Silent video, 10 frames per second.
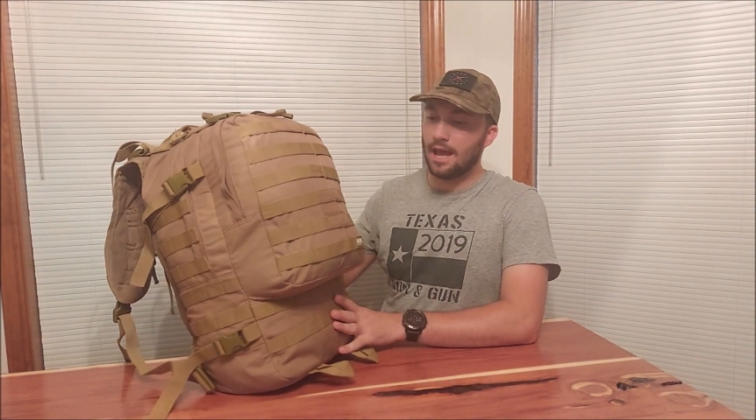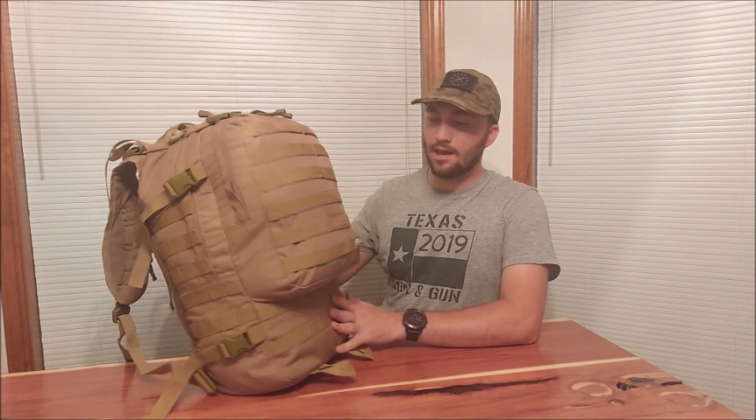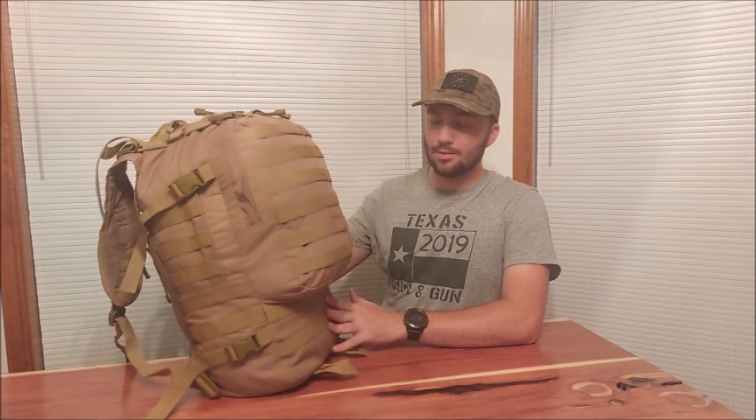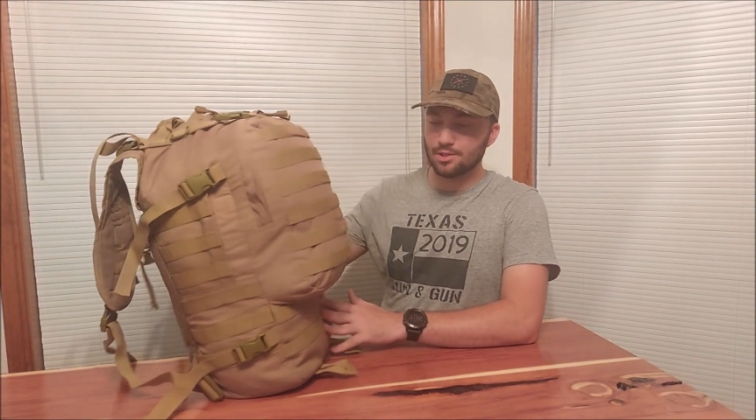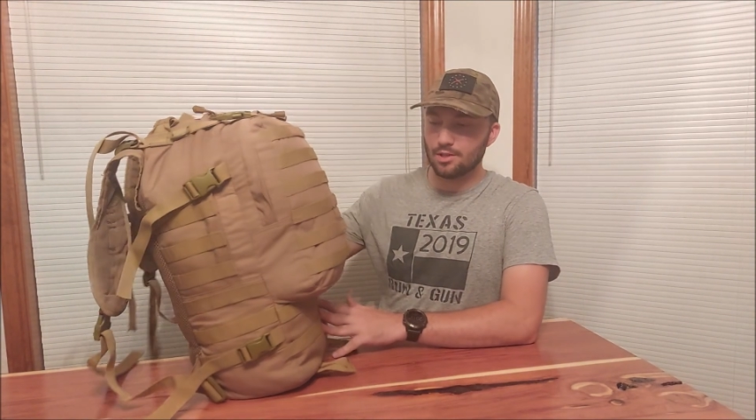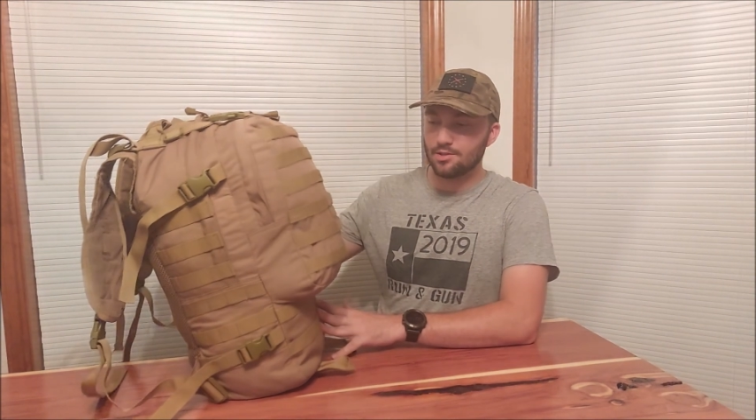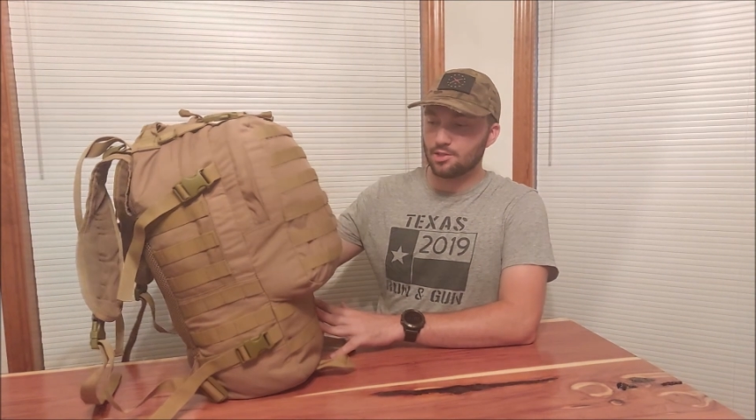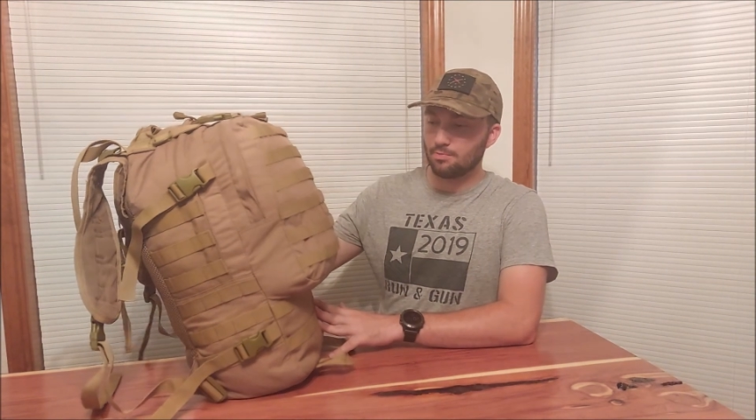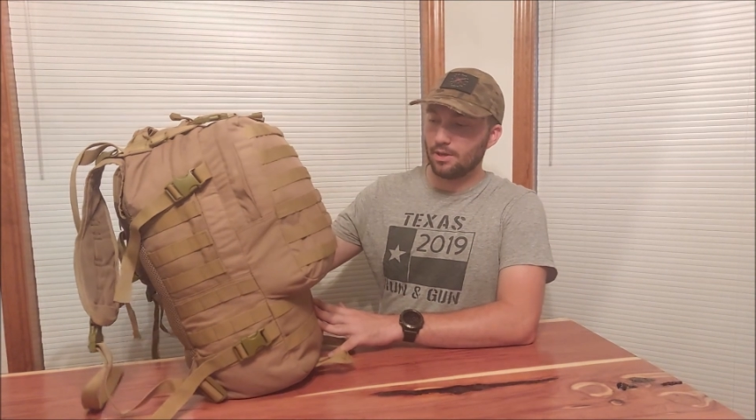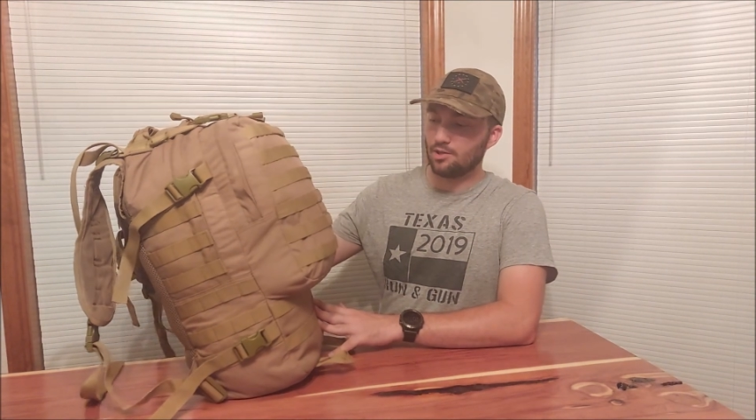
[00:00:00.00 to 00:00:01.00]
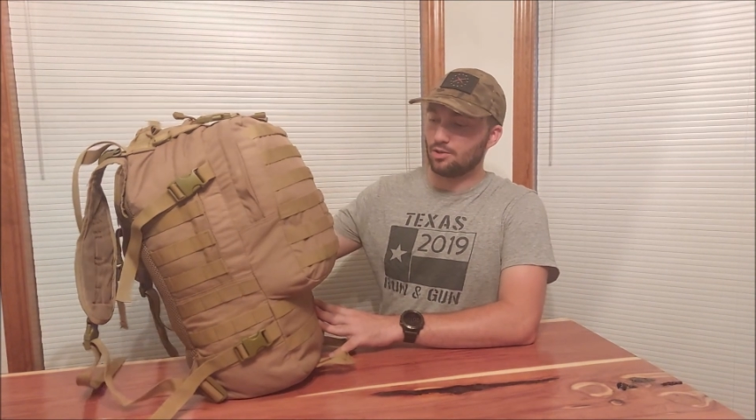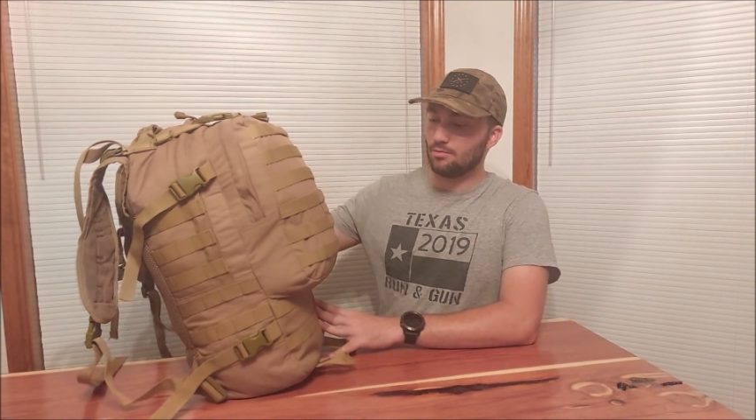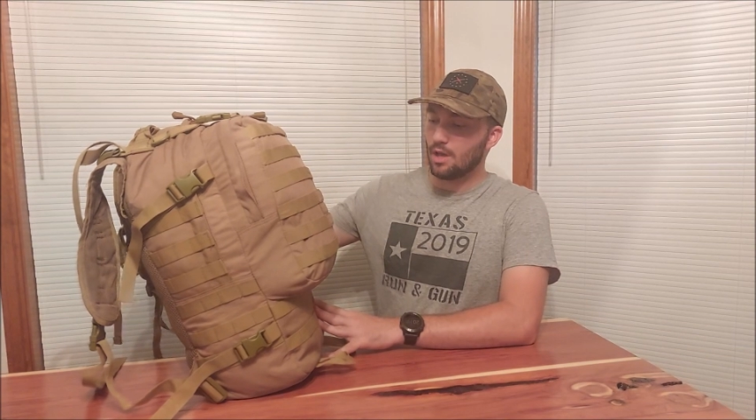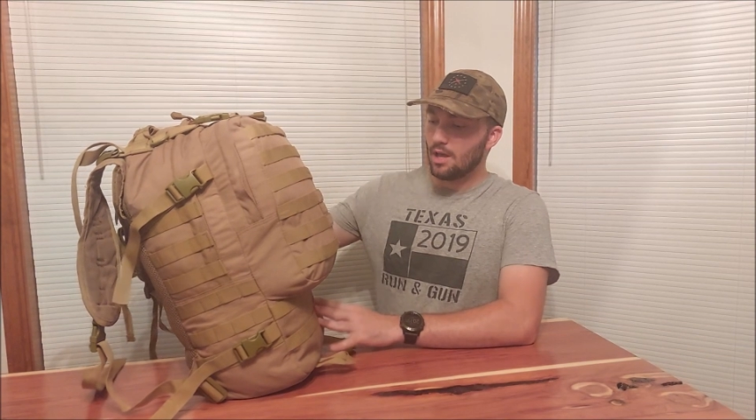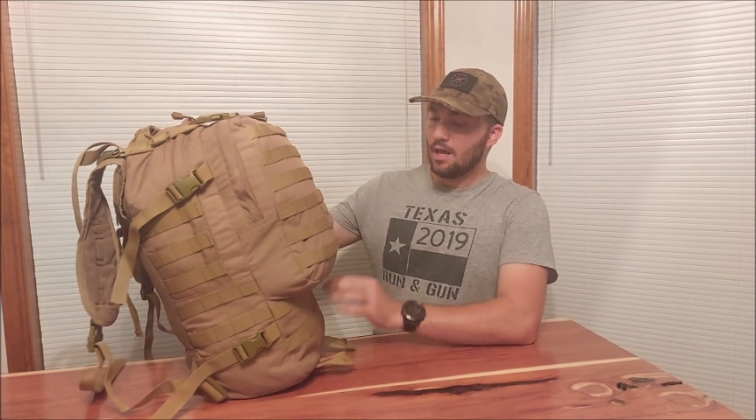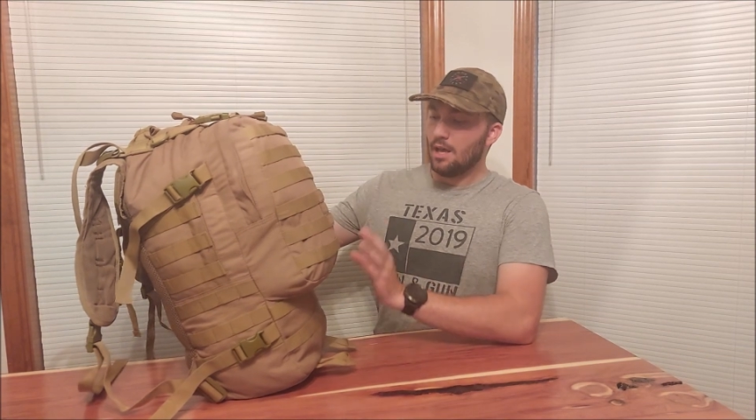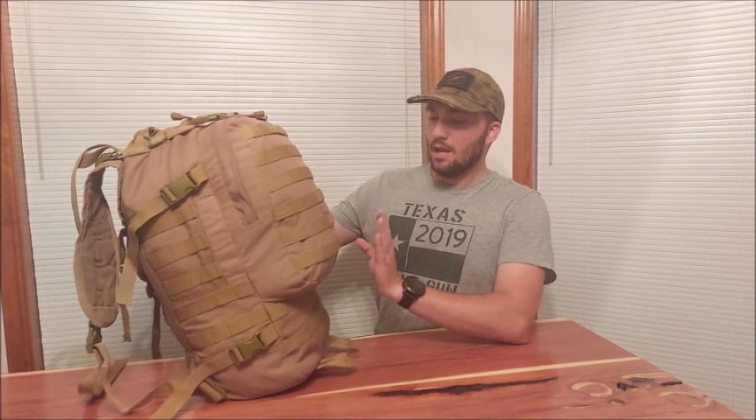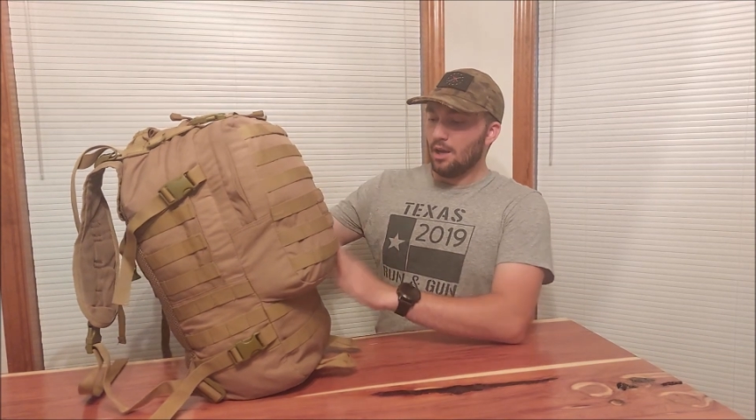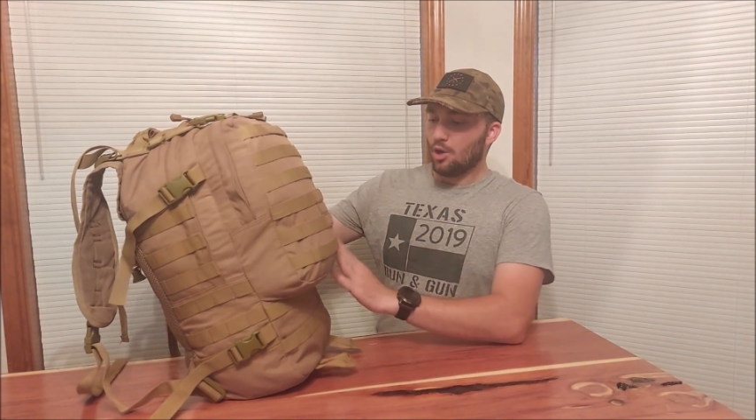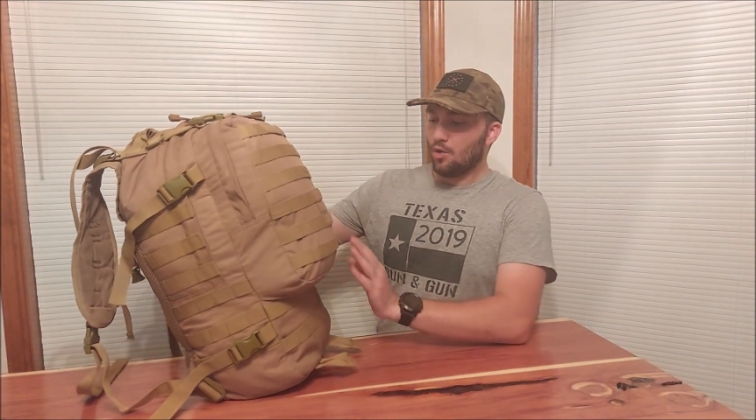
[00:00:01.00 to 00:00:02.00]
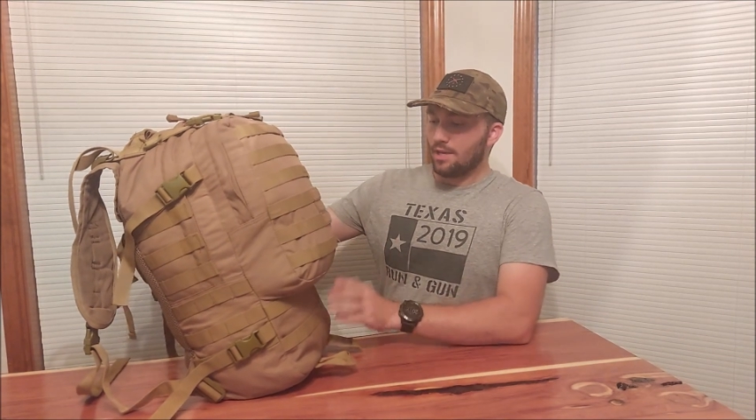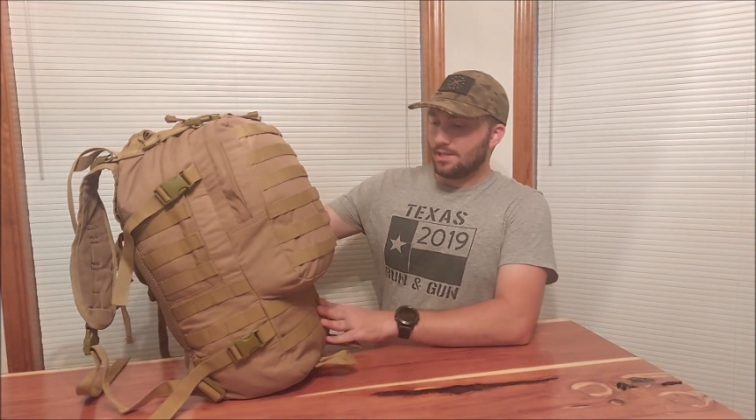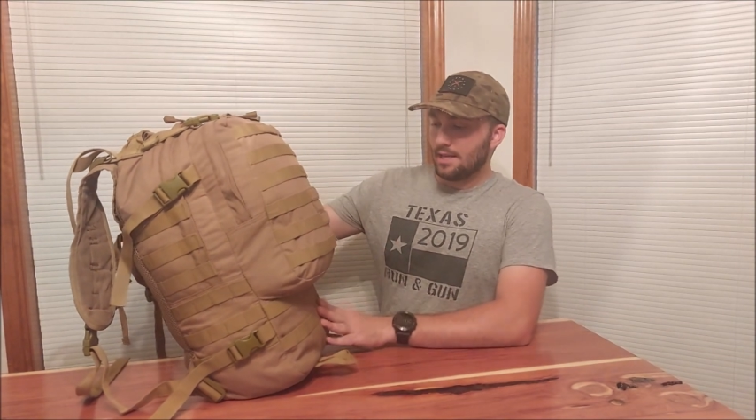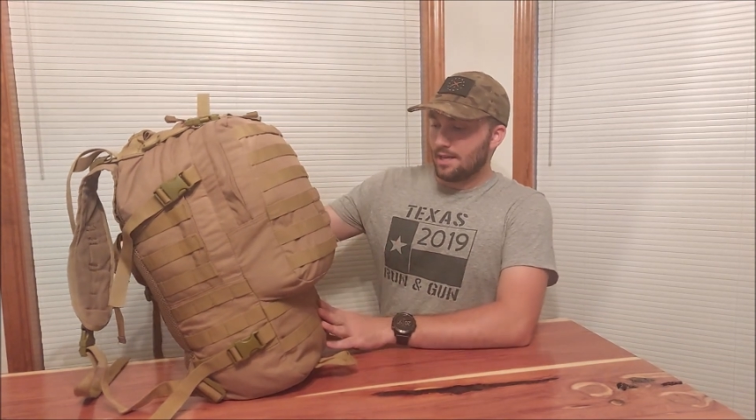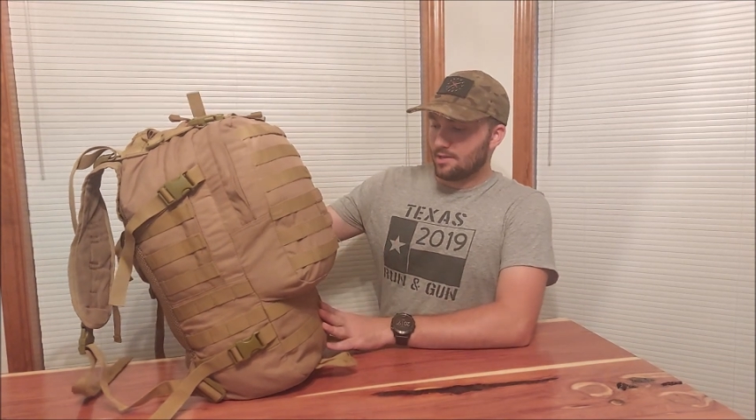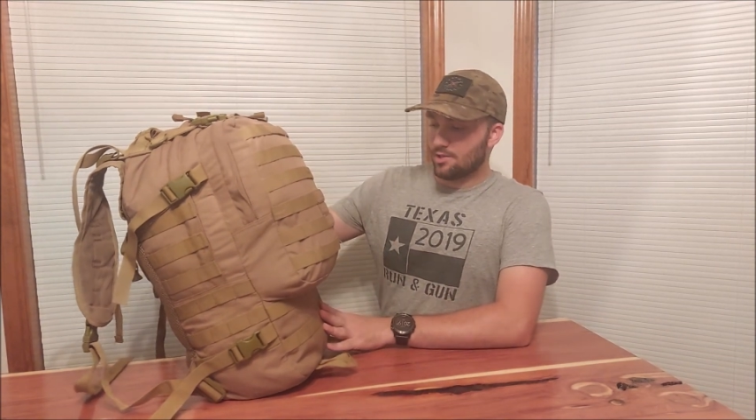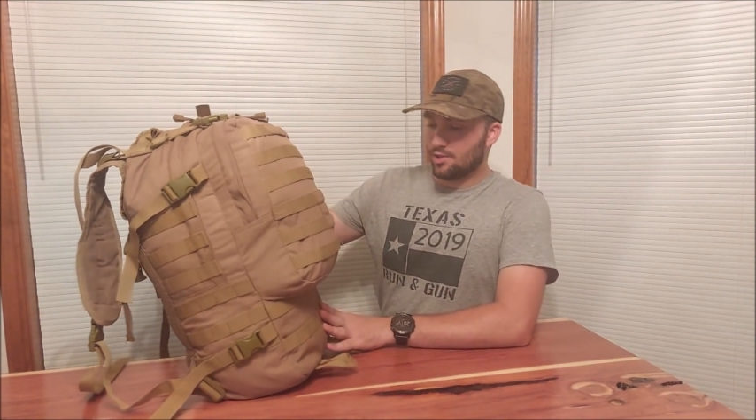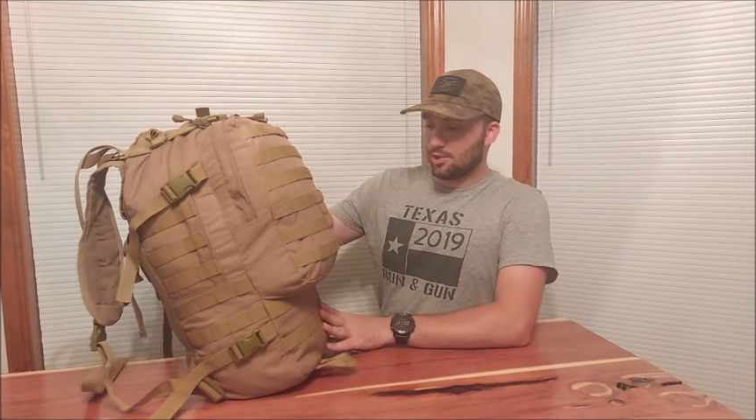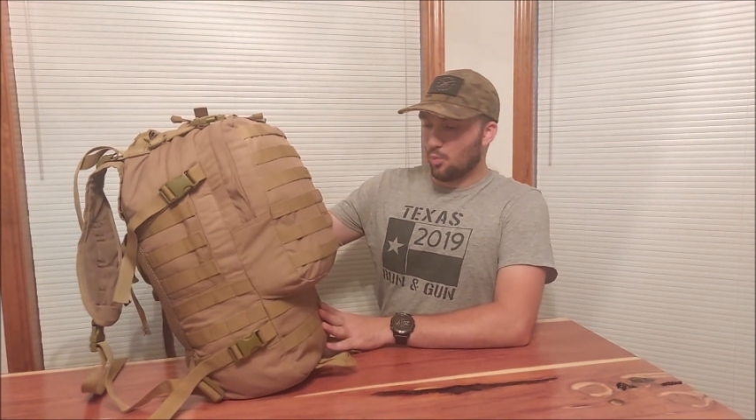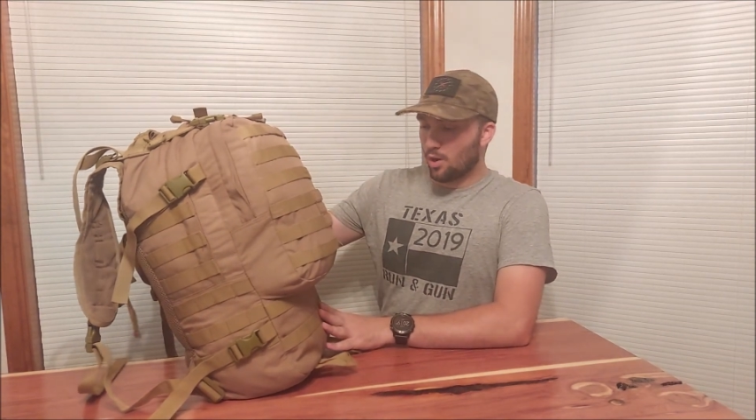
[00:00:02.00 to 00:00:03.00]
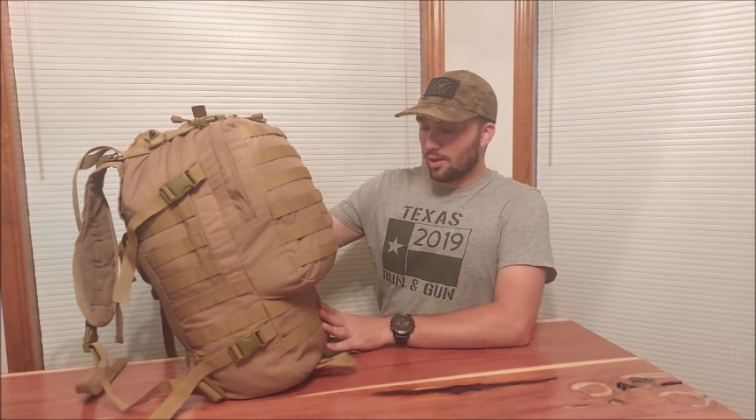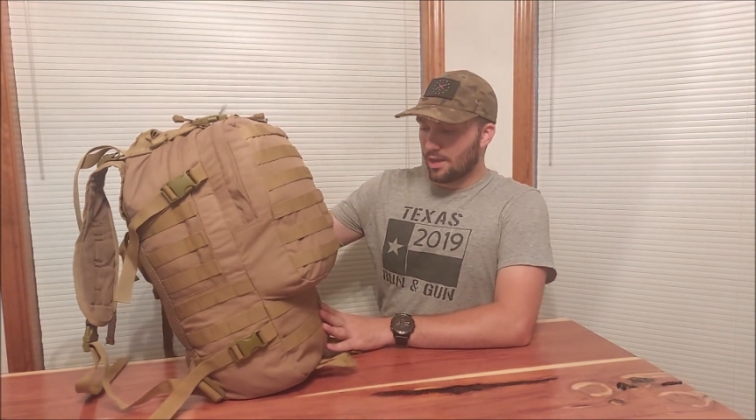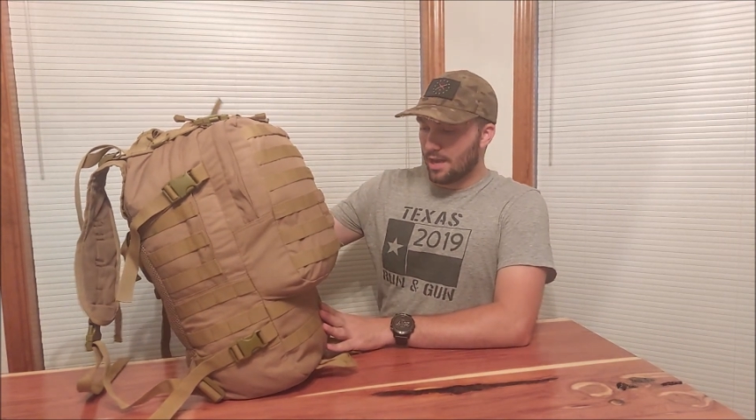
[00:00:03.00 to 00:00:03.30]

Amazon special. Crazy Ants is just one of the